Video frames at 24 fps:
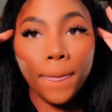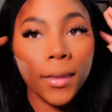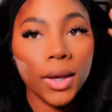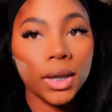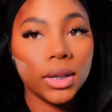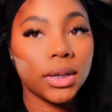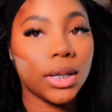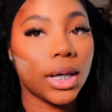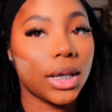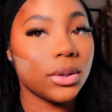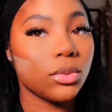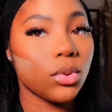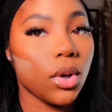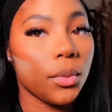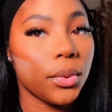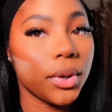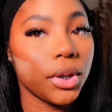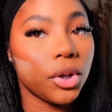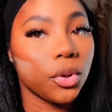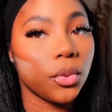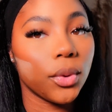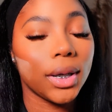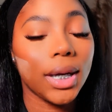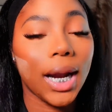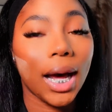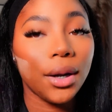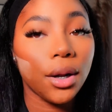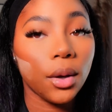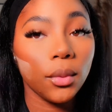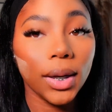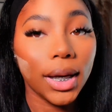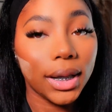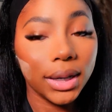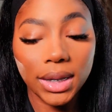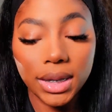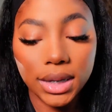that's what we do. And I don't
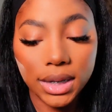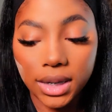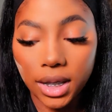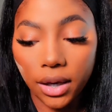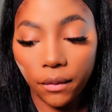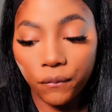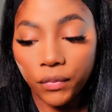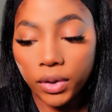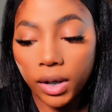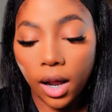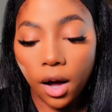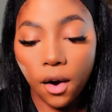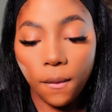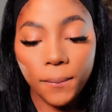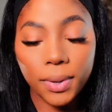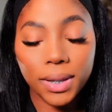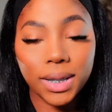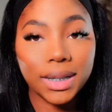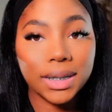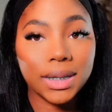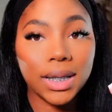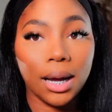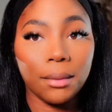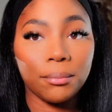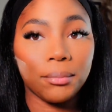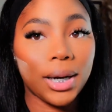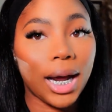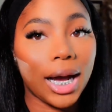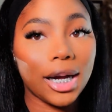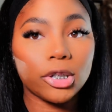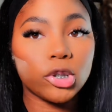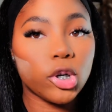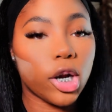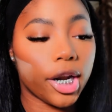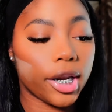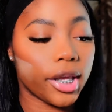let this sit for long because I'm
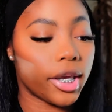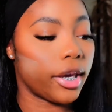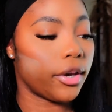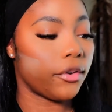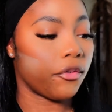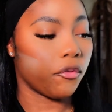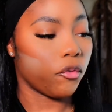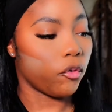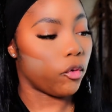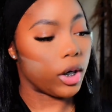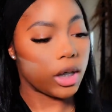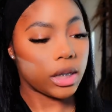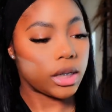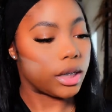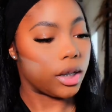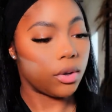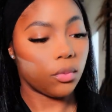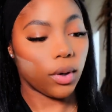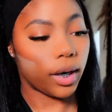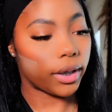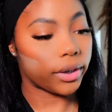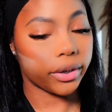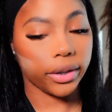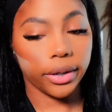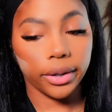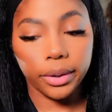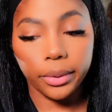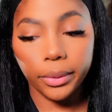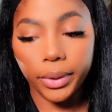not trying to get rusty right there.